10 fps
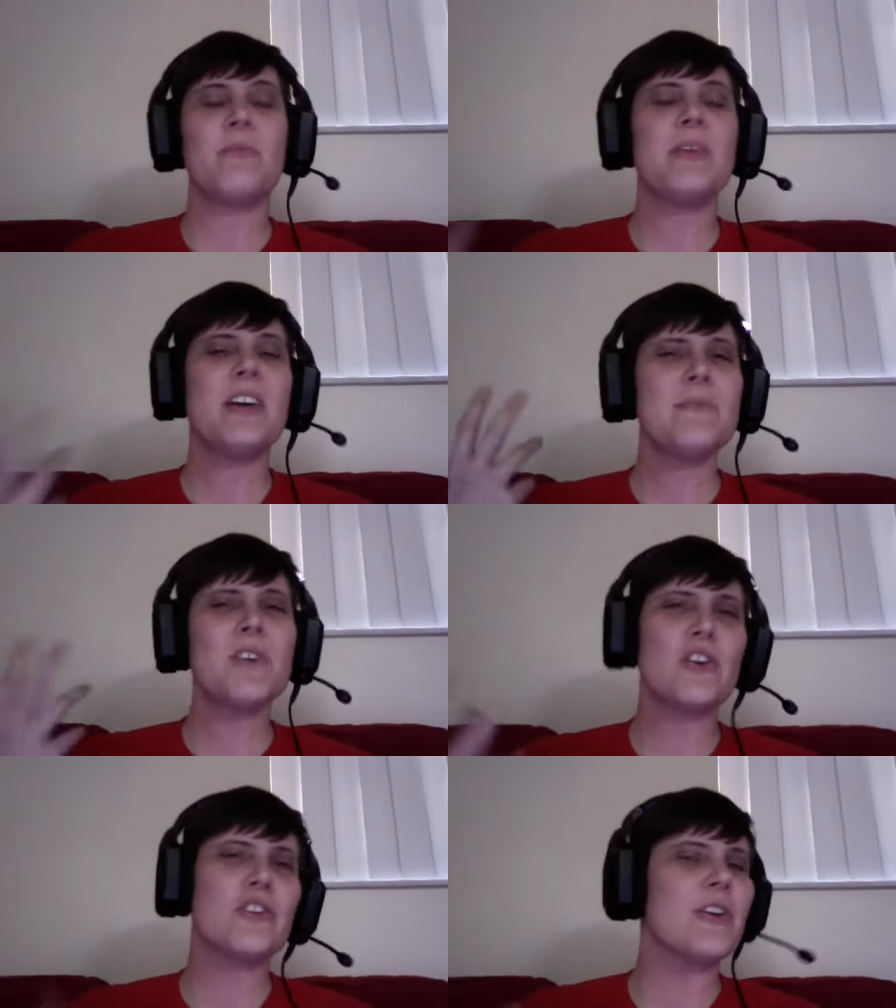it becomes
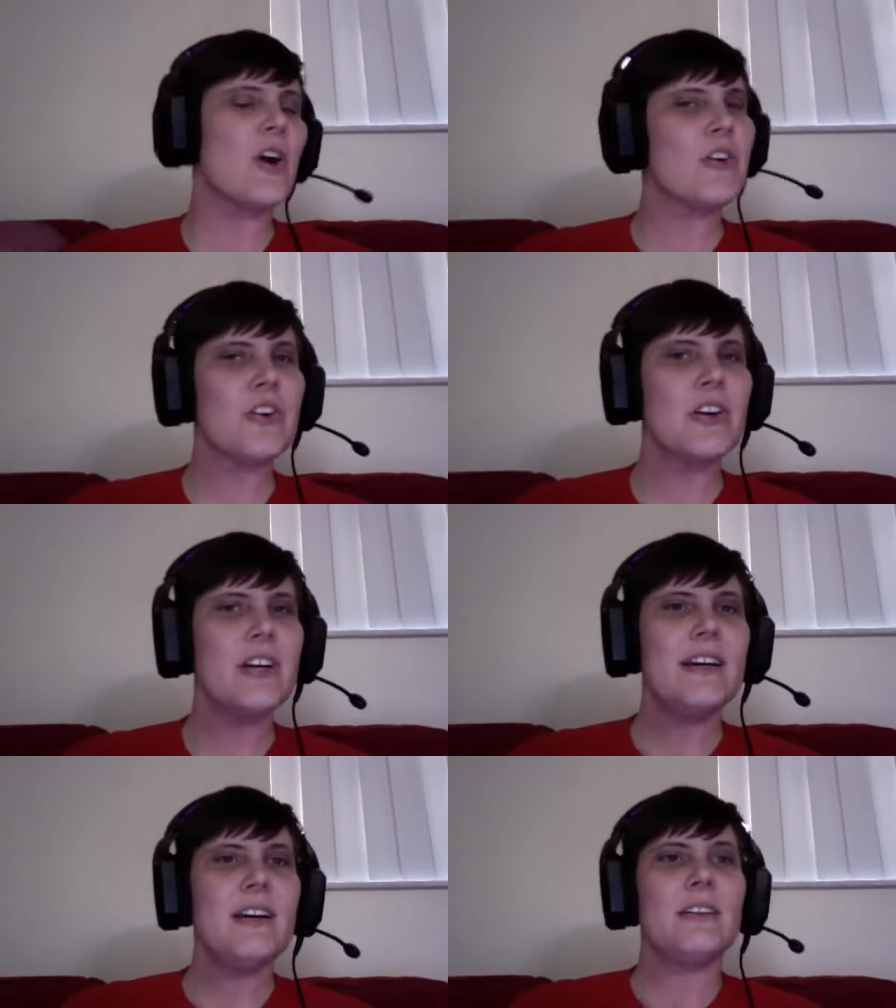harder and harder
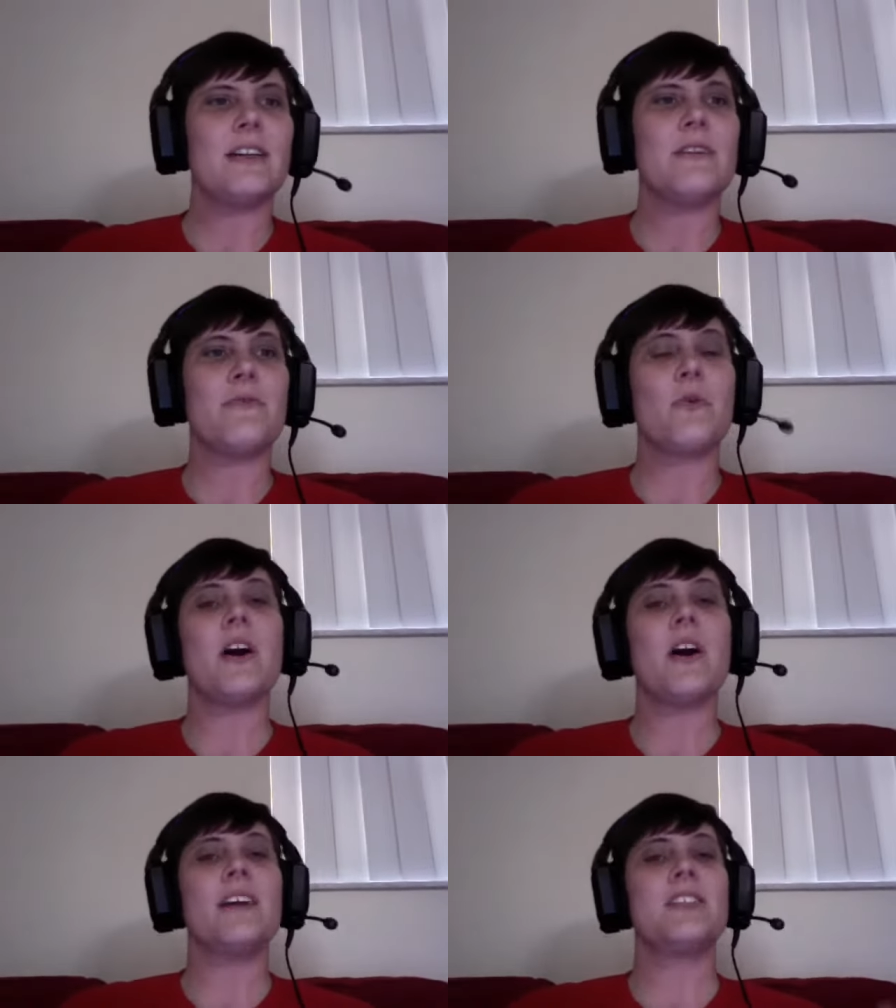for us to